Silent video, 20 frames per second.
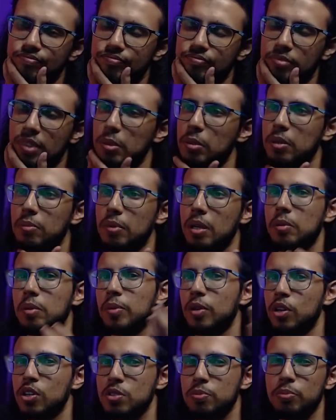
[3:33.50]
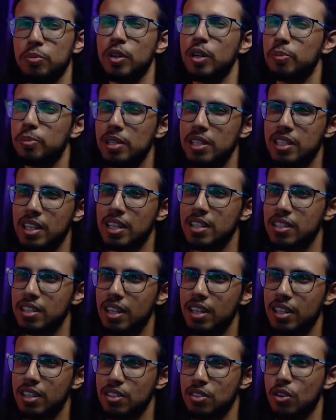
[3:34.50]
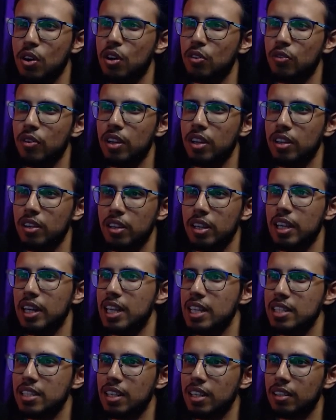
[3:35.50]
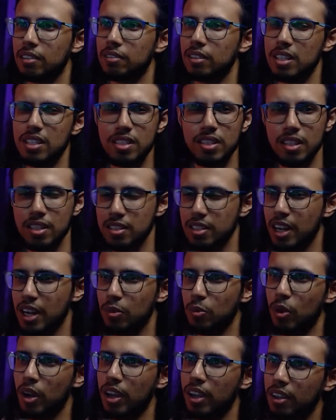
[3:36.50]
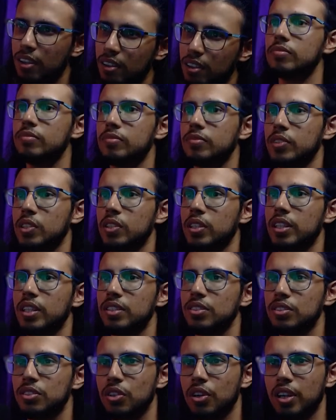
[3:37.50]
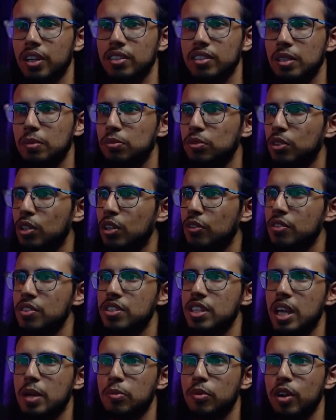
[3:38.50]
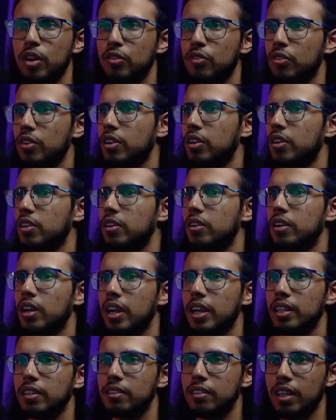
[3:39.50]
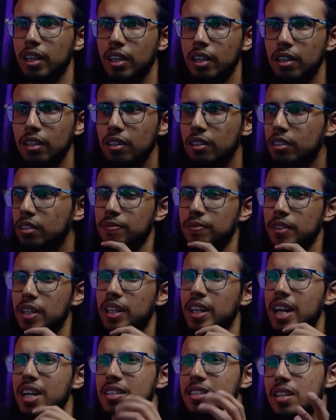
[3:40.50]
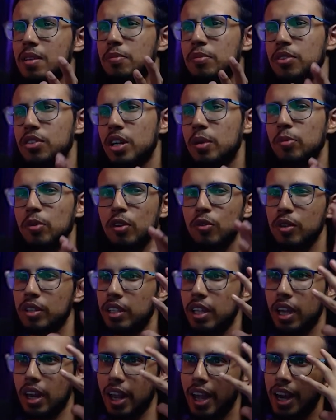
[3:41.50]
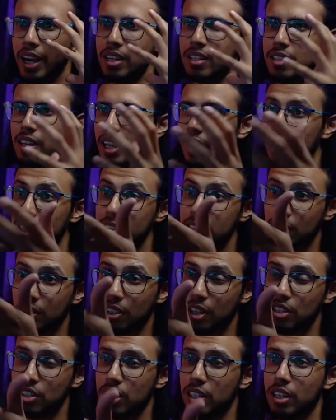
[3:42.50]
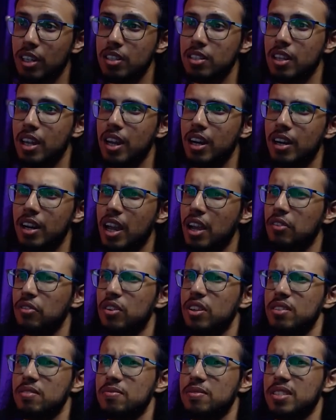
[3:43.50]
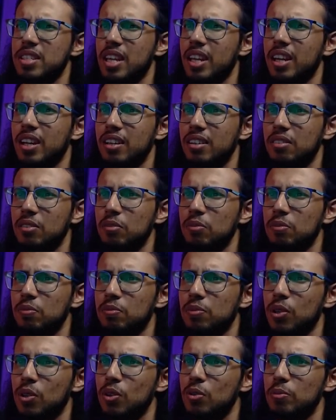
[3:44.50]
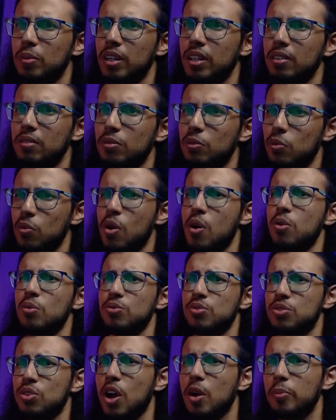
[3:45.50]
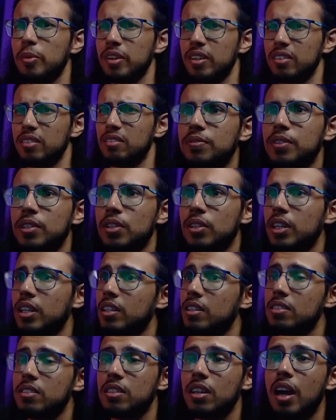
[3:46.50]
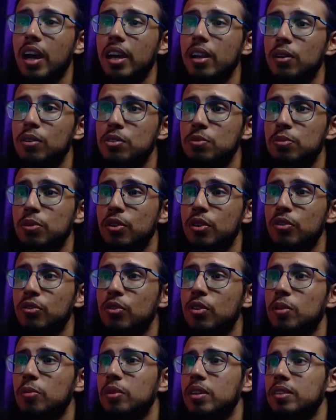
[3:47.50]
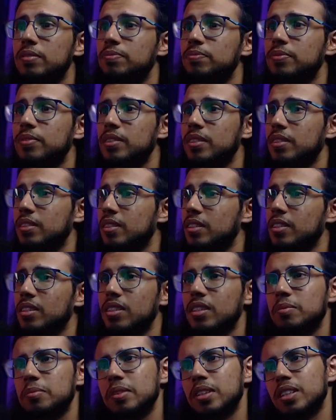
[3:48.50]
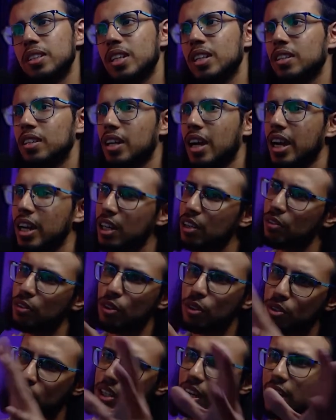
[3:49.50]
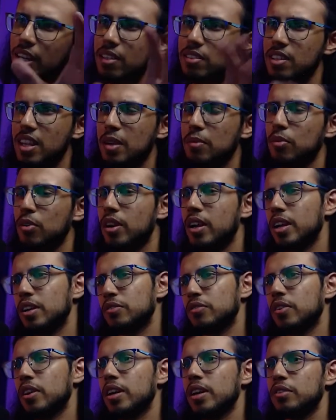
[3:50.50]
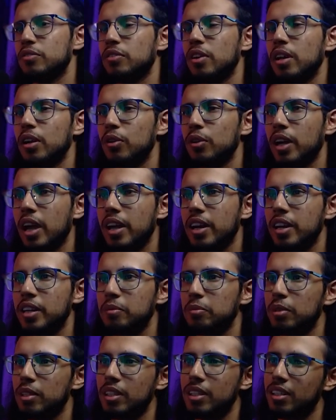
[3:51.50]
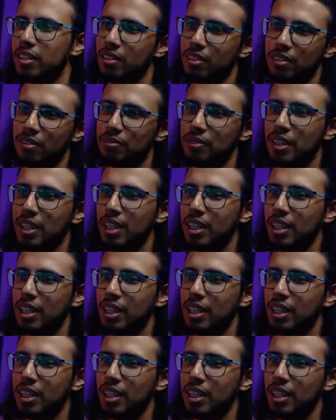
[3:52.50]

Maybe maybe because purple sunset is not very realistic. Is, is that why? Okay, it's drawing some sort of a samurai figure, I think. It has some trouble with their heads. Like, it's crushing his head every second. Oh my... Wow, stop it. Okay, the sky looks beautiful, but... Uh, I mean, that kind of looks like a samurai if I, if I look at it. But, you know,